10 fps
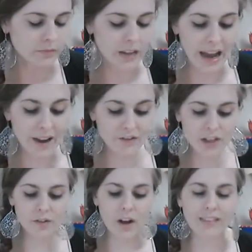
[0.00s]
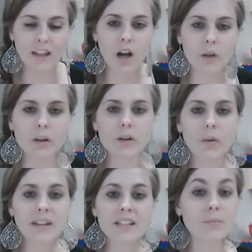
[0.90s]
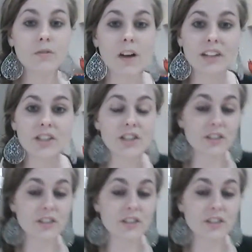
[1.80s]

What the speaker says: After you've got that on, we're going to move on to your